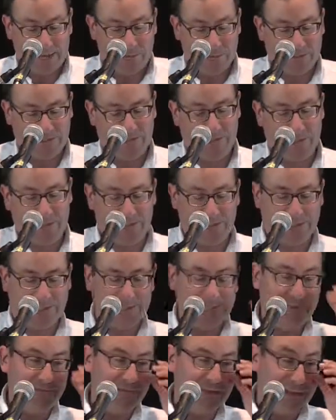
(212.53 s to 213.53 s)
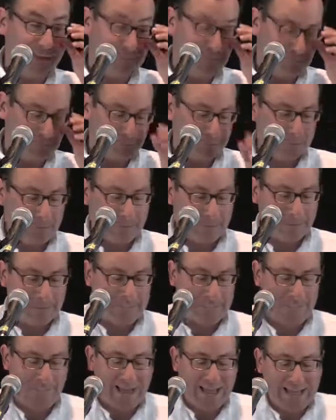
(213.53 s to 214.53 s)
human subjectivity.
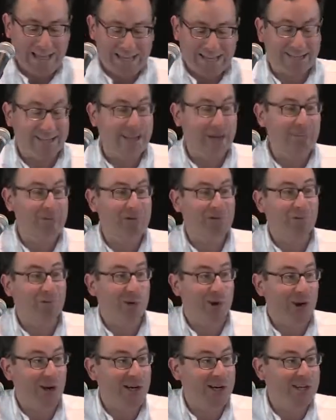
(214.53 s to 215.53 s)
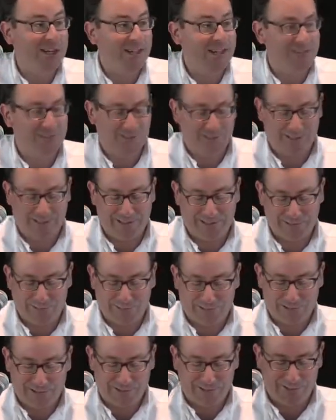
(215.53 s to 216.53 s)
My academic work, which this,
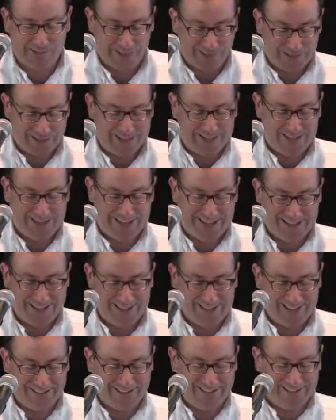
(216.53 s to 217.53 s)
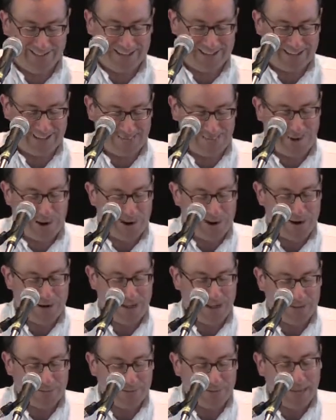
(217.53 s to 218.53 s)
this book uh, is a, a, part
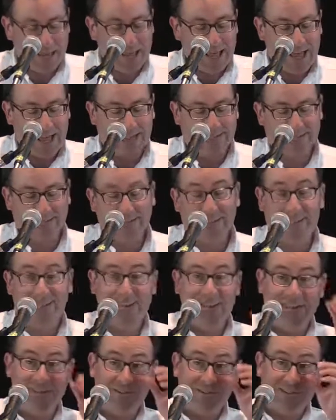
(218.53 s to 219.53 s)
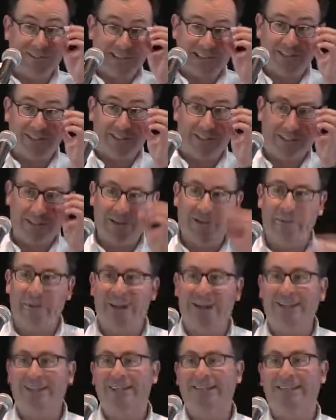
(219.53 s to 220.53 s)
of, uh, sits at the intersection of the
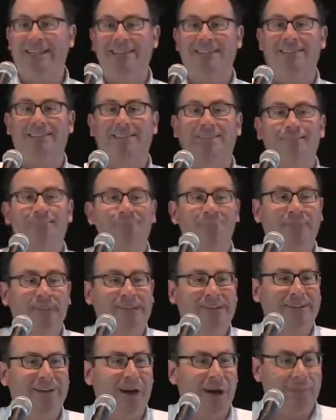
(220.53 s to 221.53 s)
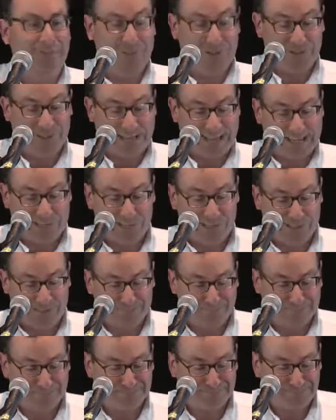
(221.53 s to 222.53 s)
humanities and
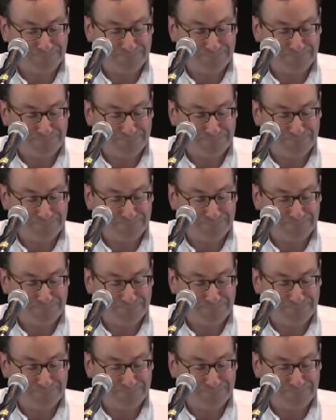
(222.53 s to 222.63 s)
computation.